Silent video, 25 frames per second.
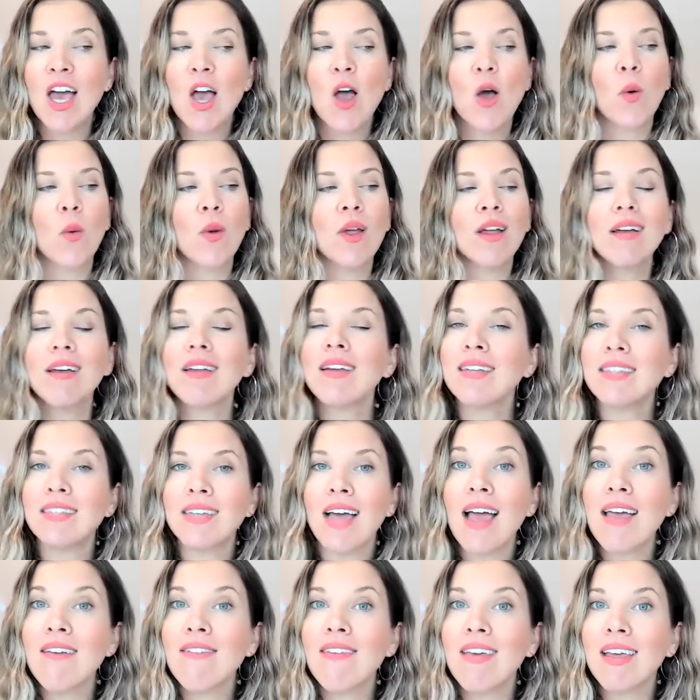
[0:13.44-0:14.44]
we are going to
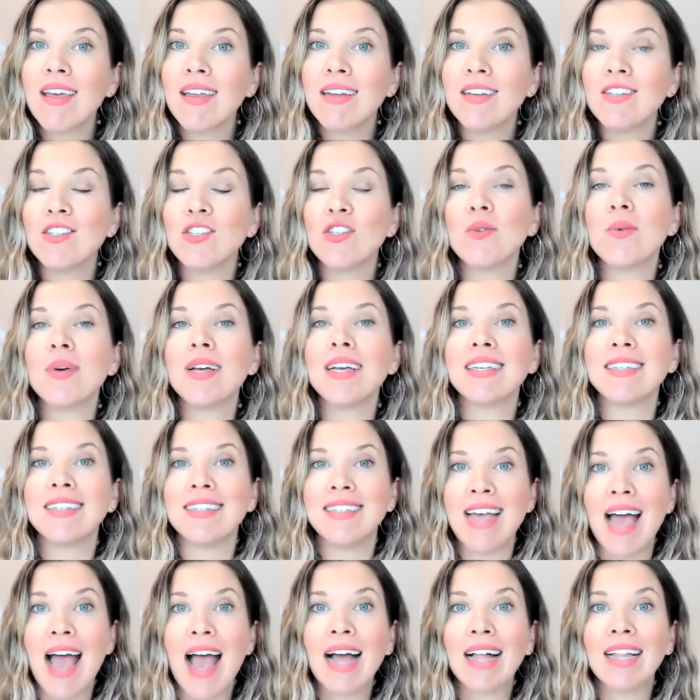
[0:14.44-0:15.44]
dive into
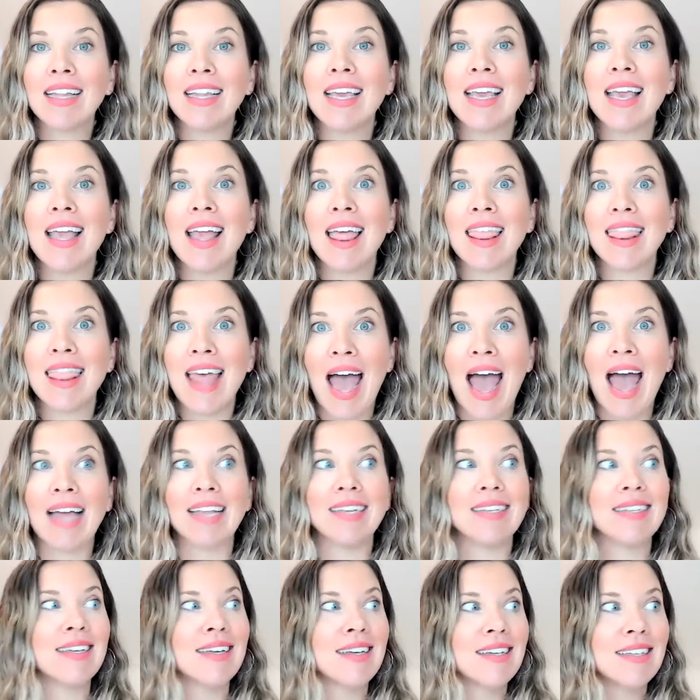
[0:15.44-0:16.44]
exactly that.
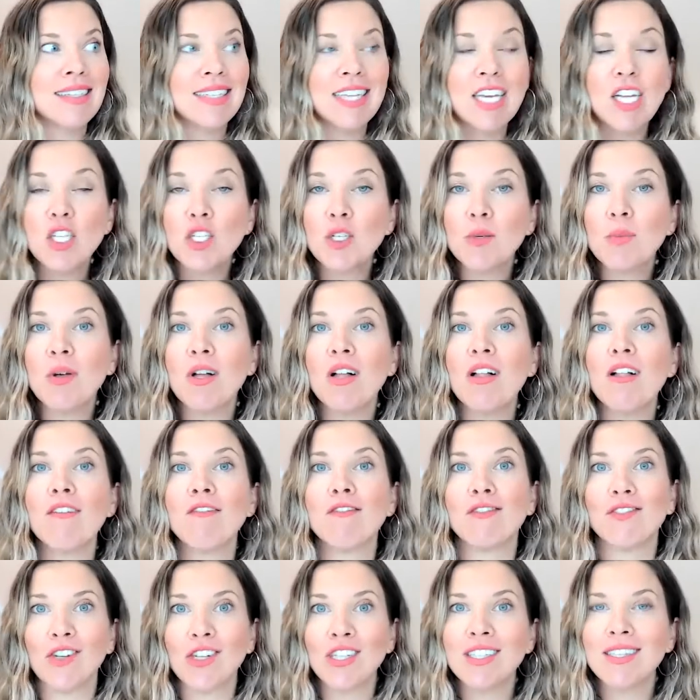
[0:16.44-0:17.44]

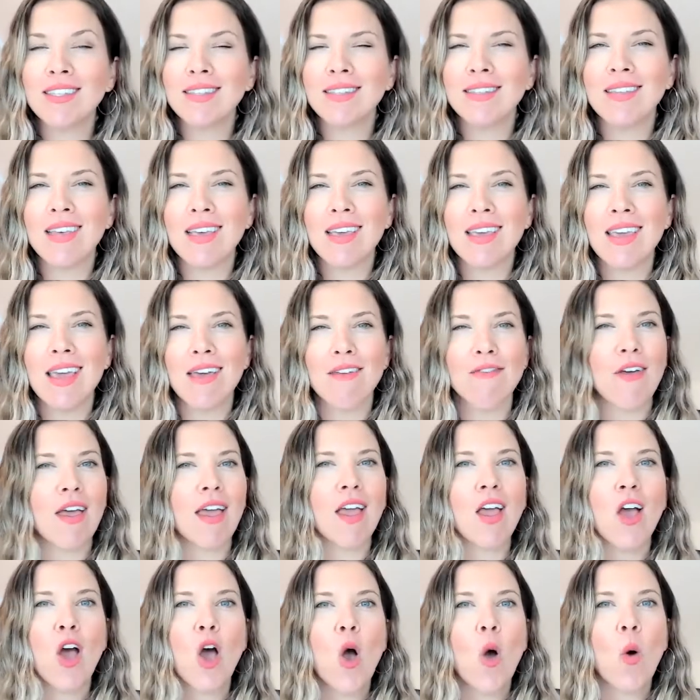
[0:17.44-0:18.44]
Teachable versus
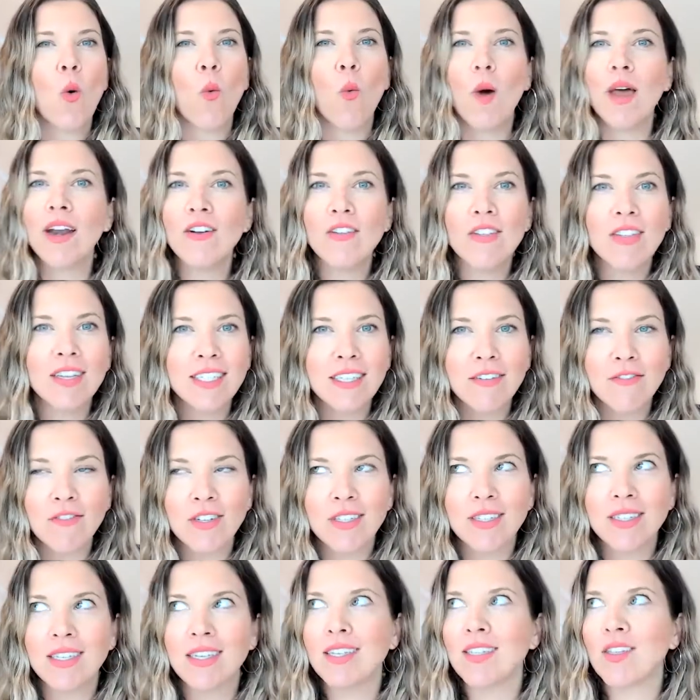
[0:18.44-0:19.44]
Thinkific. What are the
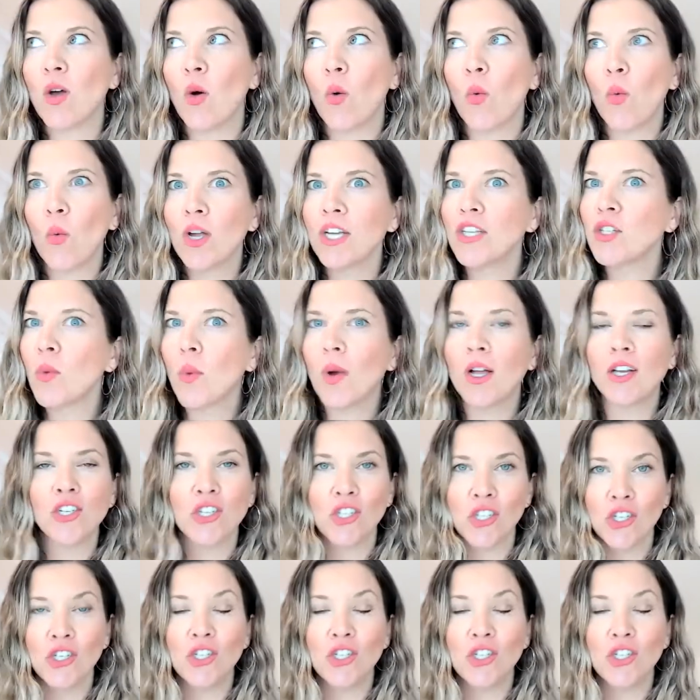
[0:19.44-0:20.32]
differences? Which one should